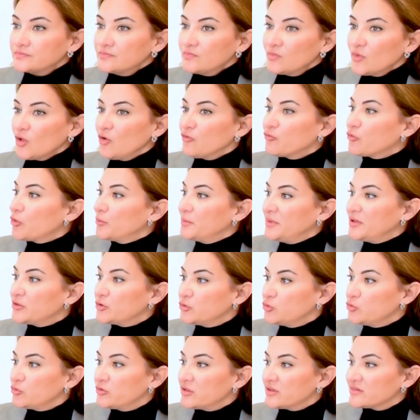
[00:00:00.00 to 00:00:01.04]
for me to
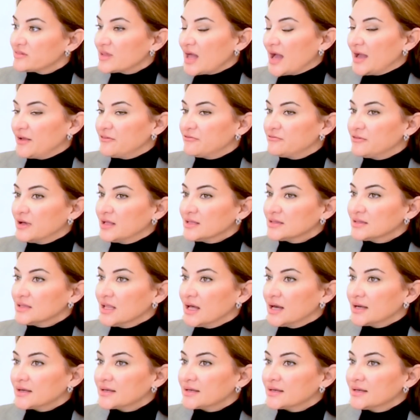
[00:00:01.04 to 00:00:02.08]
do this. I felt
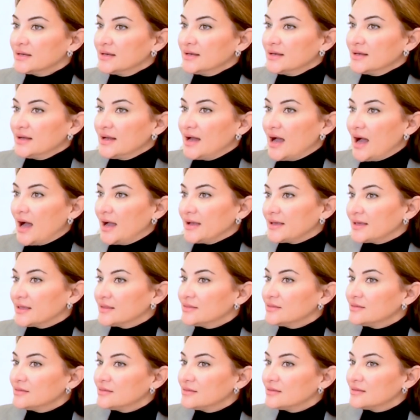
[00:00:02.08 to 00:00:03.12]
like I
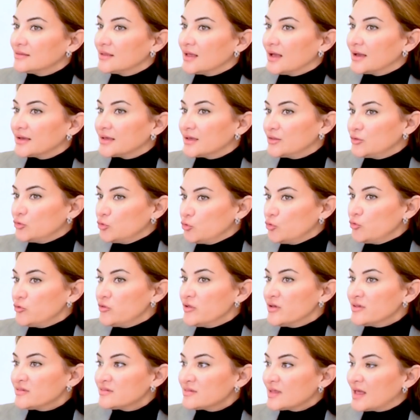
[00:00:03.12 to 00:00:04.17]
can, I can do
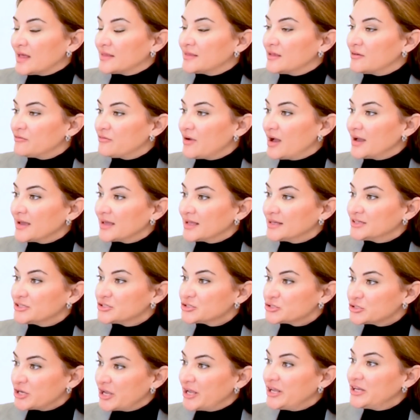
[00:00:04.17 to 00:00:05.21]
this, and if I can
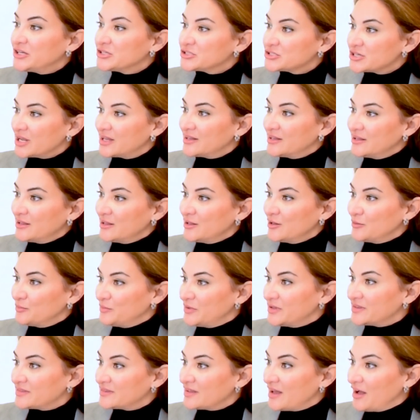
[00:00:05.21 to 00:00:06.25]
change a little
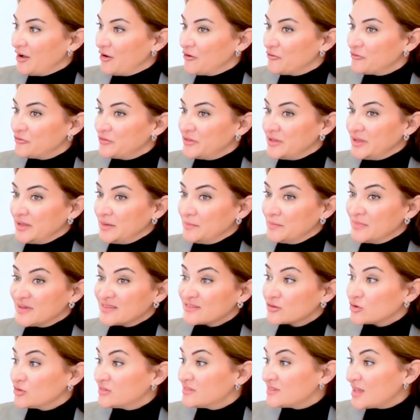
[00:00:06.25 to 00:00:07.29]
bit of the
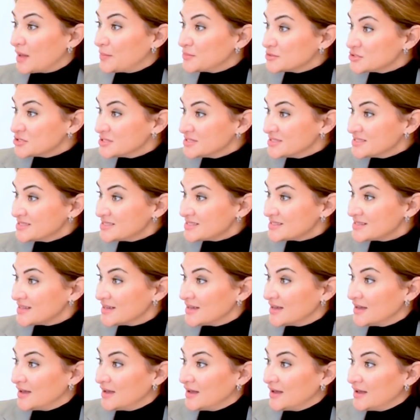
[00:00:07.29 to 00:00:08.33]
misconceptions,
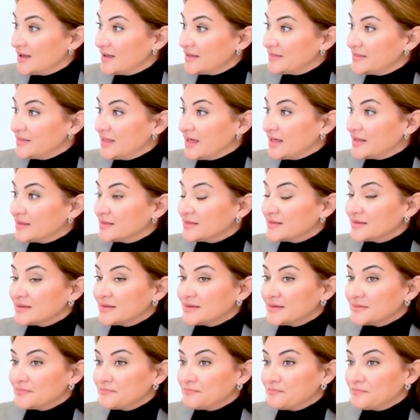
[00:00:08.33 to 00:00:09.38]

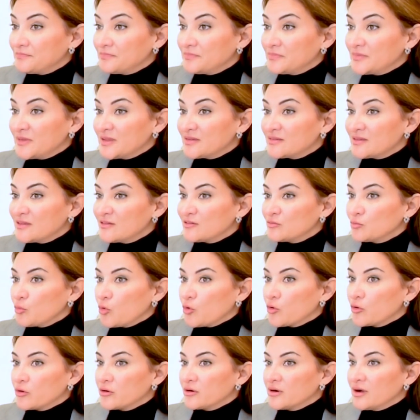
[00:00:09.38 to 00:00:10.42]
then this is
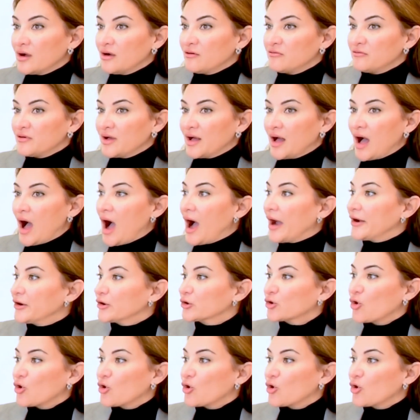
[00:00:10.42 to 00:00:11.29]
more of a higher